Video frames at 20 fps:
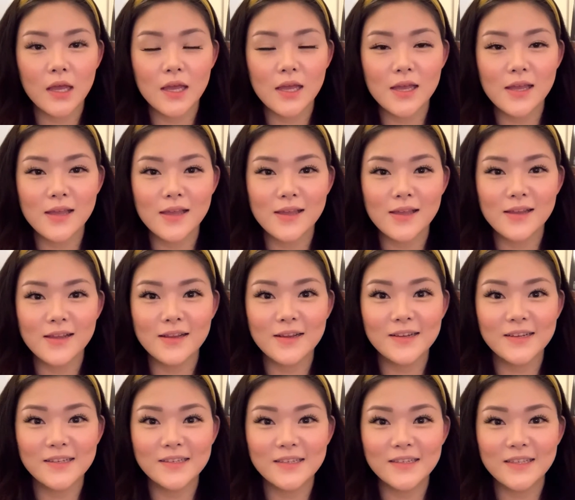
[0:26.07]
and
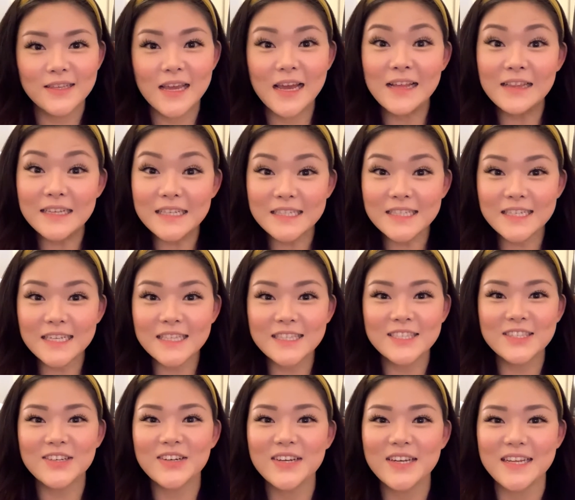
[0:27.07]
yeah, let's get
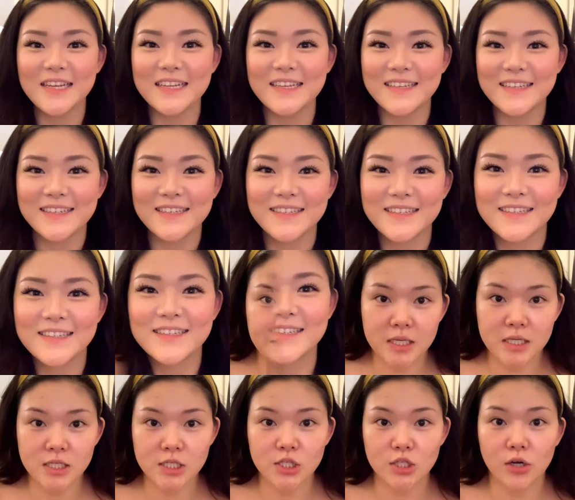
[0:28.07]
started. I'm
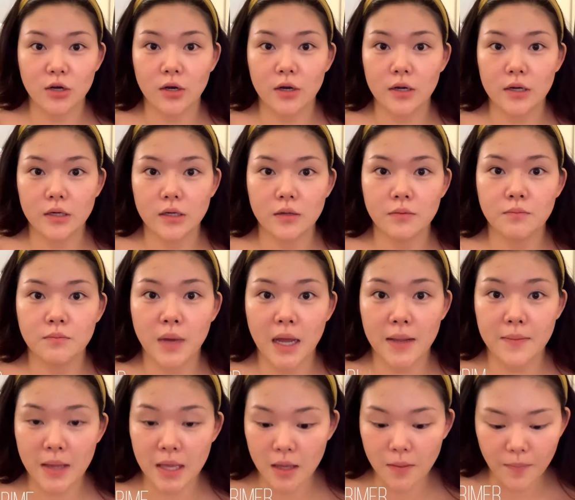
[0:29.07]
gonna start my
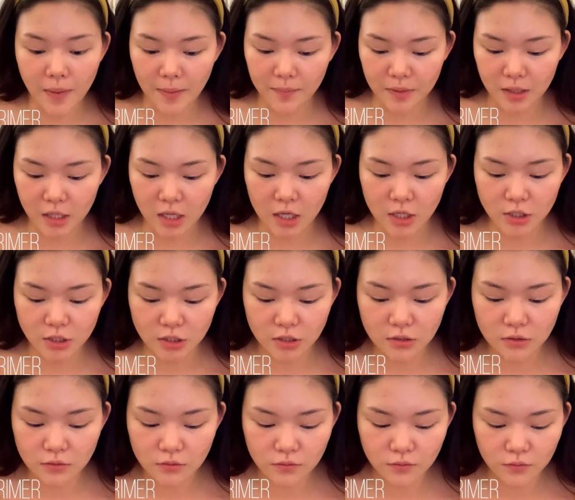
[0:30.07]
makeup
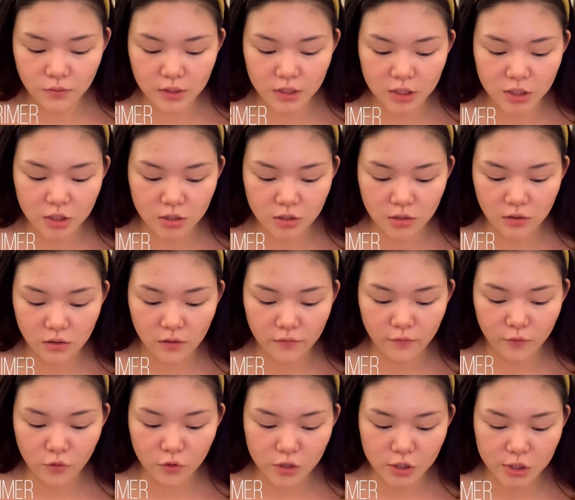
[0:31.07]
application, which of
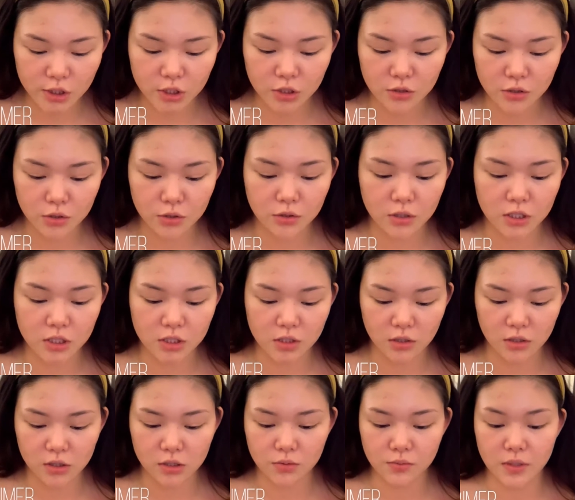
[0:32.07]
course usually
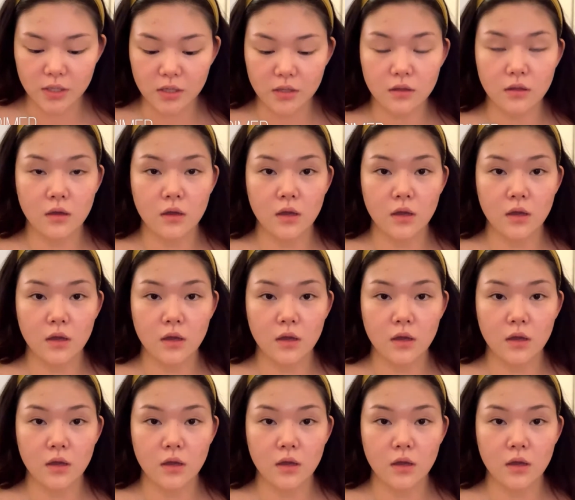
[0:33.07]
starts with